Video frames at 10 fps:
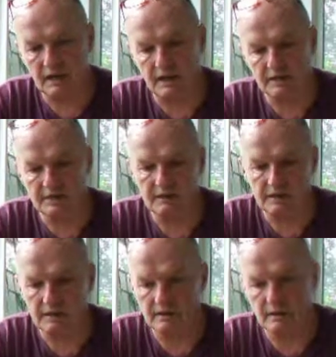And
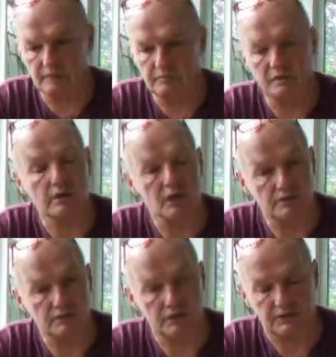of
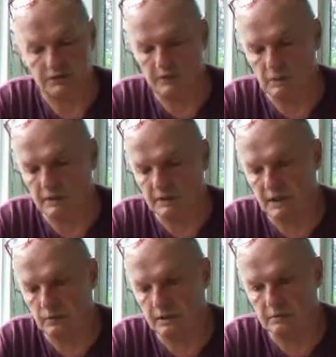course chess is still played
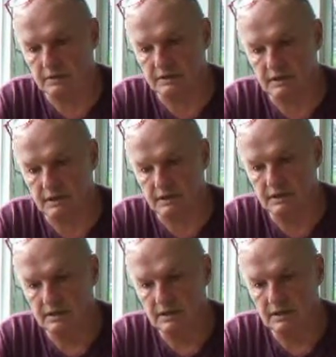that way, but
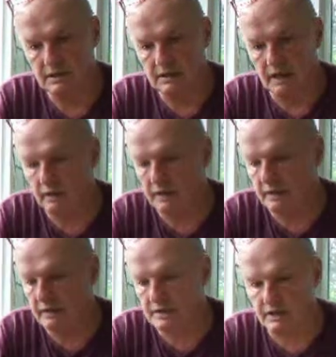anyway,
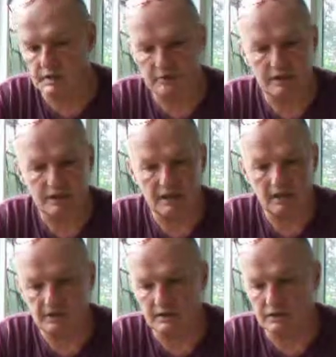there it is, a rather
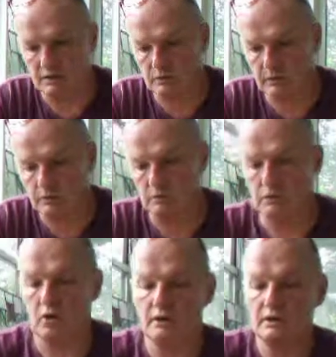nice set, quite a good
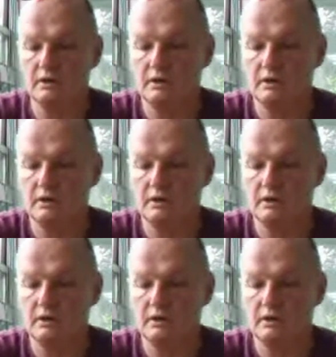board,